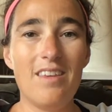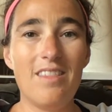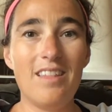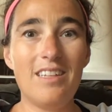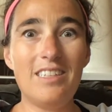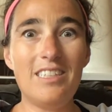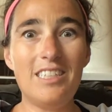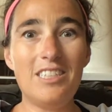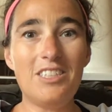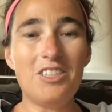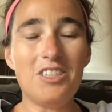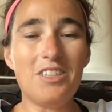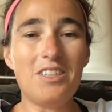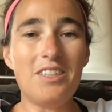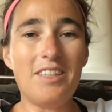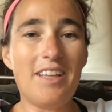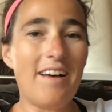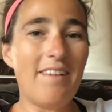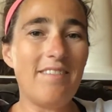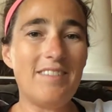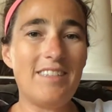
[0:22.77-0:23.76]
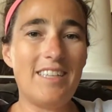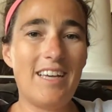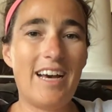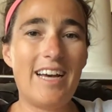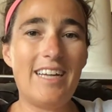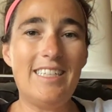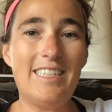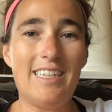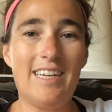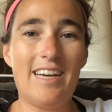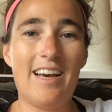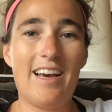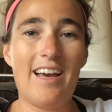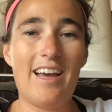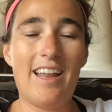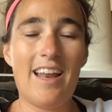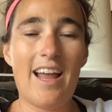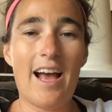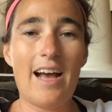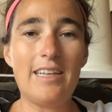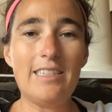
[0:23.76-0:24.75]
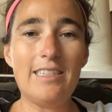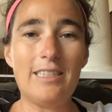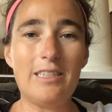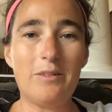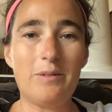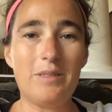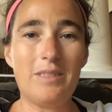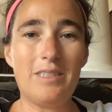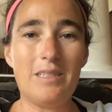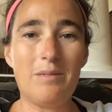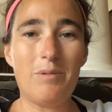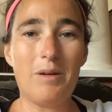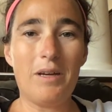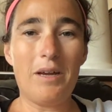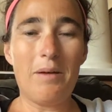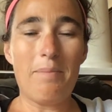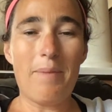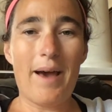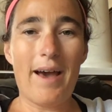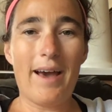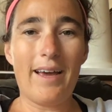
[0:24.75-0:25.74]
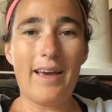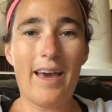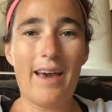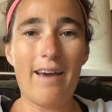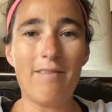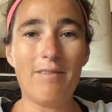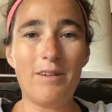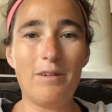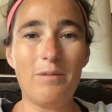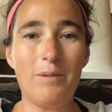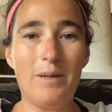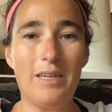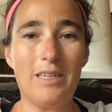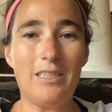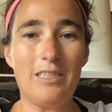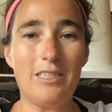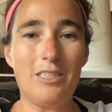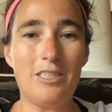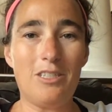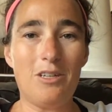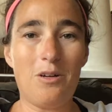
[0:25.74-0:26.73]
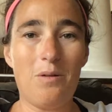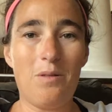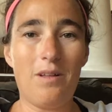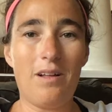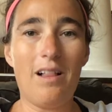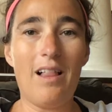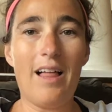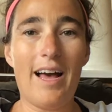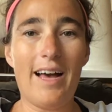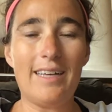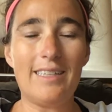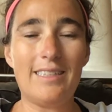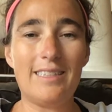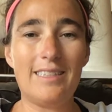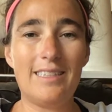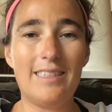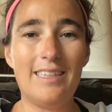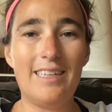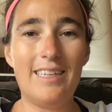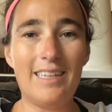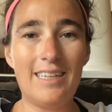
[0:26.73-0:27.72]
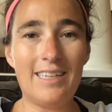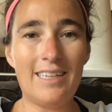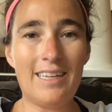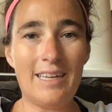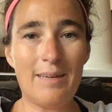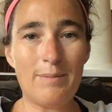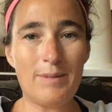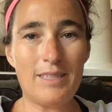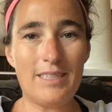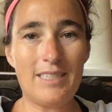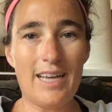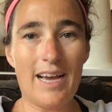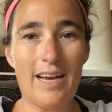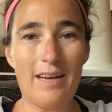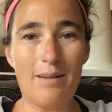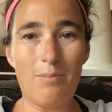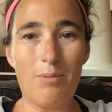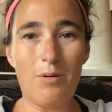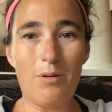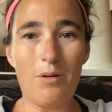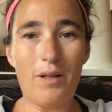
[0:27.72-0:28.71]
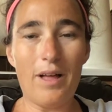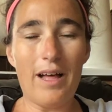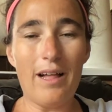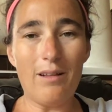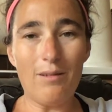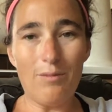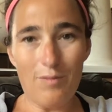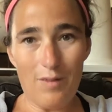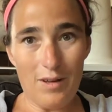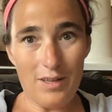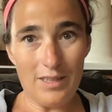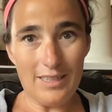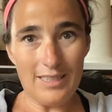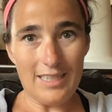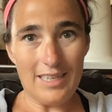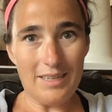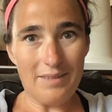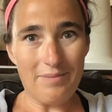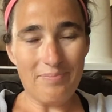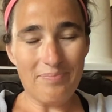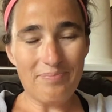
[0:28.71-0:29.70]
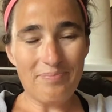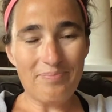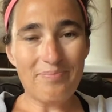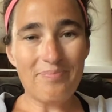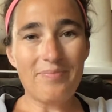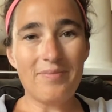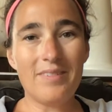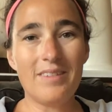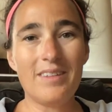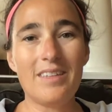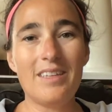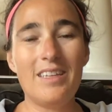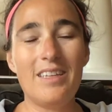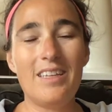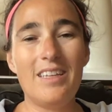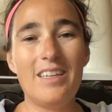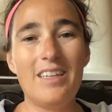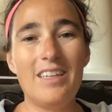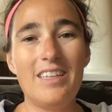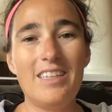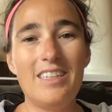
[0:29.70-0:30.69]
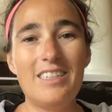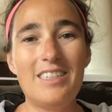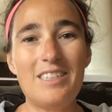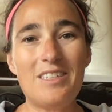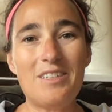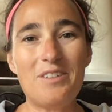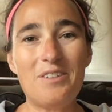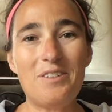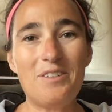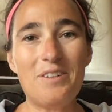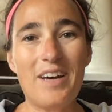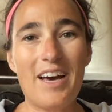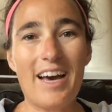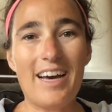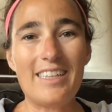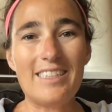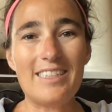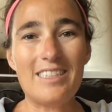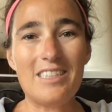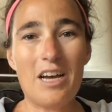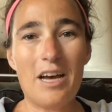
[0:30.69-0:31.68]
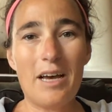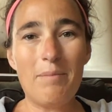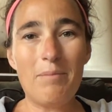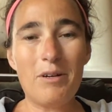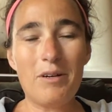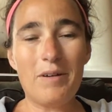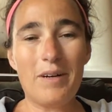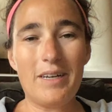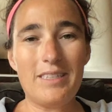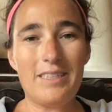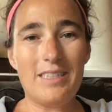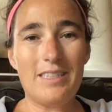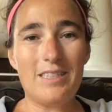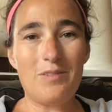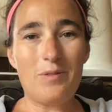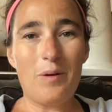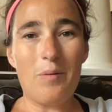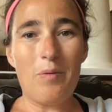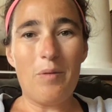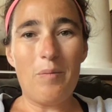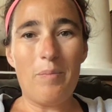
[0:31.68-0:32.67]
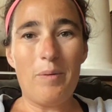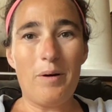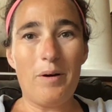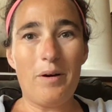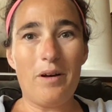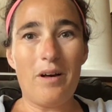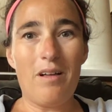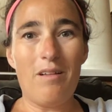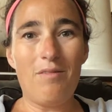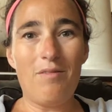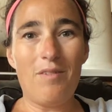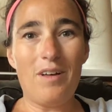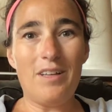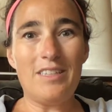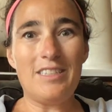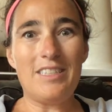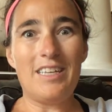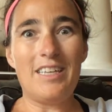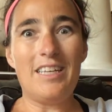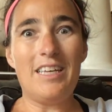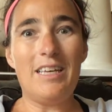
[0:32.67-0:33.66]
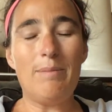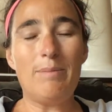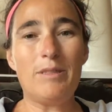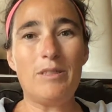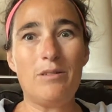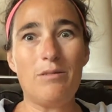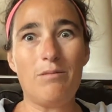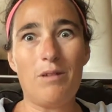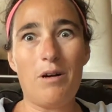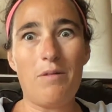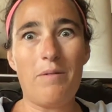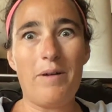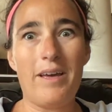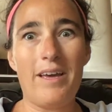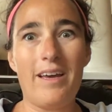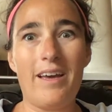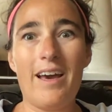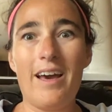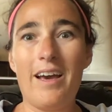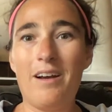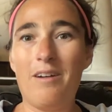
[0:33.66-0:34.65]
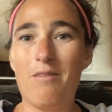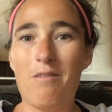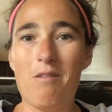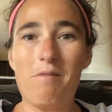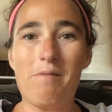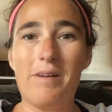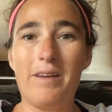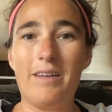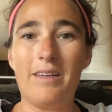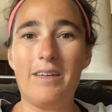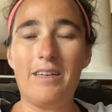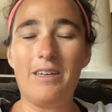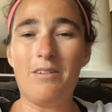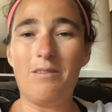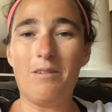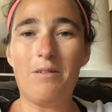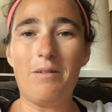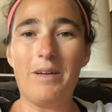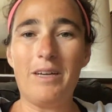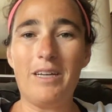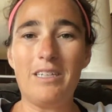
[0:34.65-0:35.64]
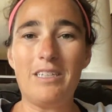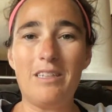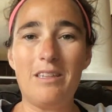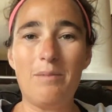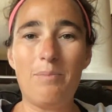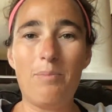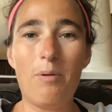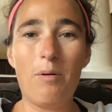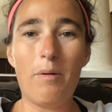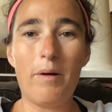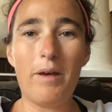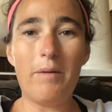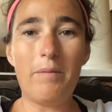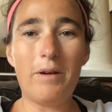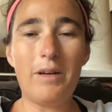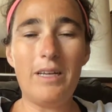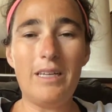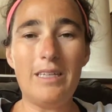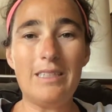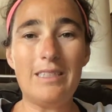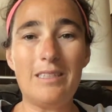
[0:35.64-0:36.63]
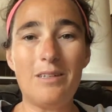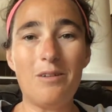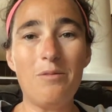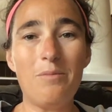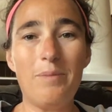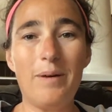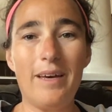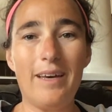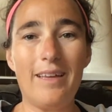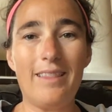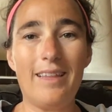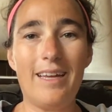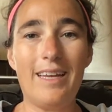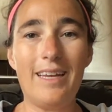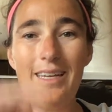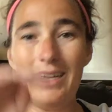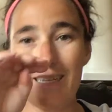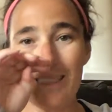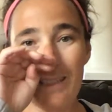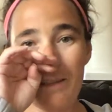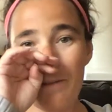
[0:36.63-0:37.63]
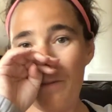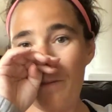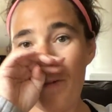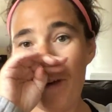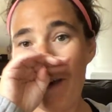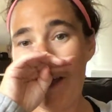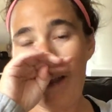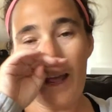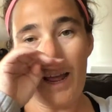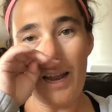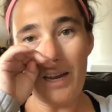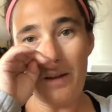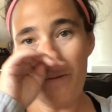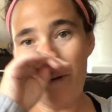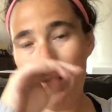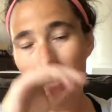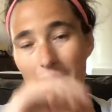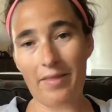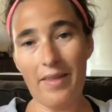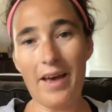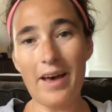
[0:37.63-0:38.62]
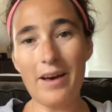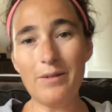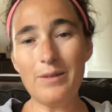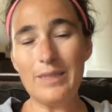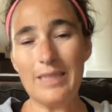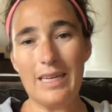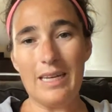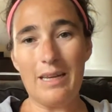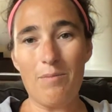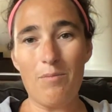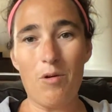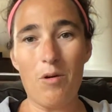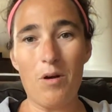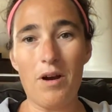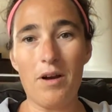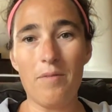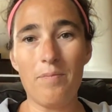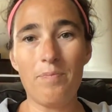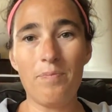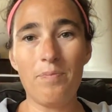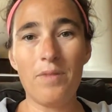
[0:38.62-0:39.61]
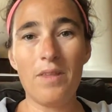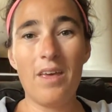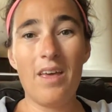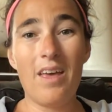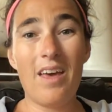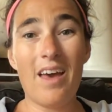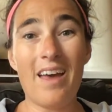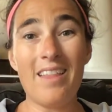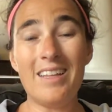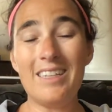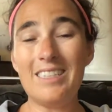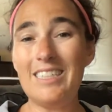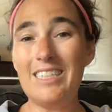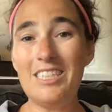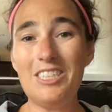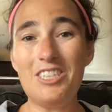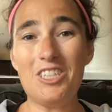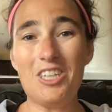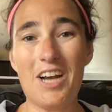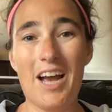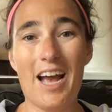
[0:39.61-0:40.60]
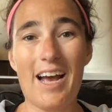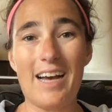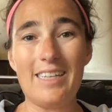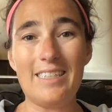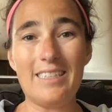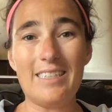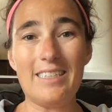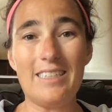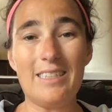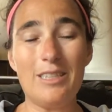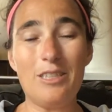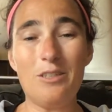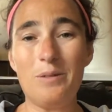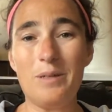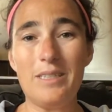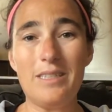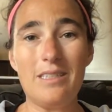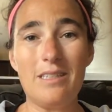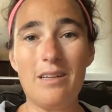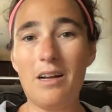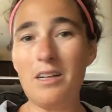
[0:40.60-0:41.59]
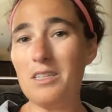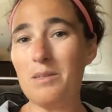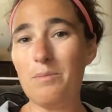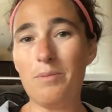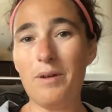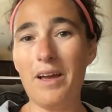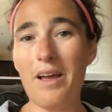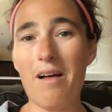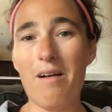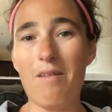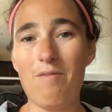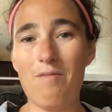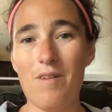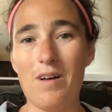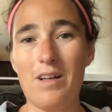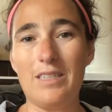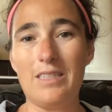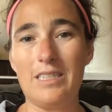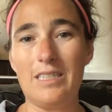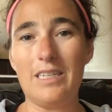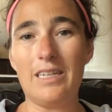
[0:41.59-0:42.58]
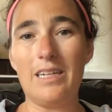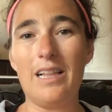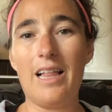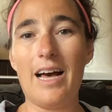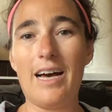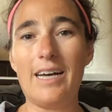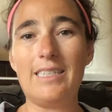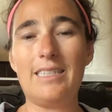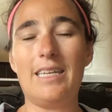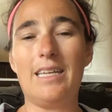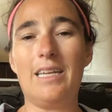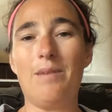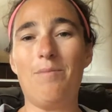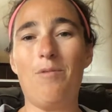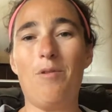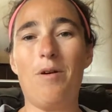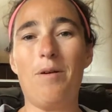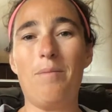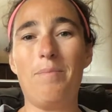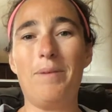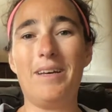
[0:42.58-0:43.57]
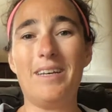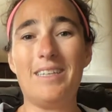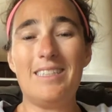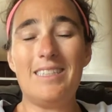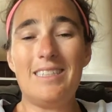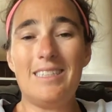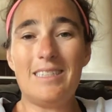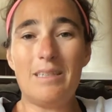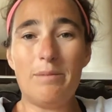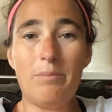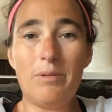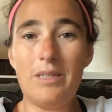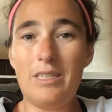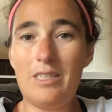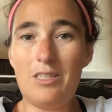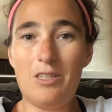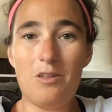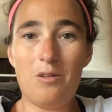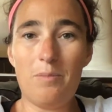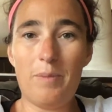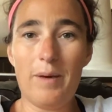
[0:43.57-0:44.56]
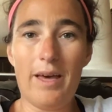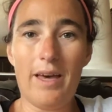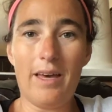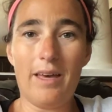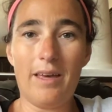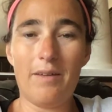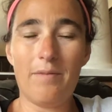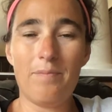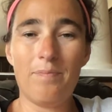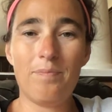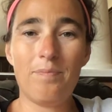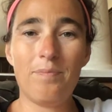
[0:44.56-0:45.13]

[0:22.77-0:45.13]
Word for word: The teacher loves the idea and asks Lewis to bring it back every week to show the class. He names the tadpole Alfonso. So, as time progresses throughout the book, Alfonso keeps growing and growing and growing to the point where he's so big that he doesn't fit anywhere in the house anymore. And the teacher asks Lewis not to bring Alfonso to class anymore because he's simply too big.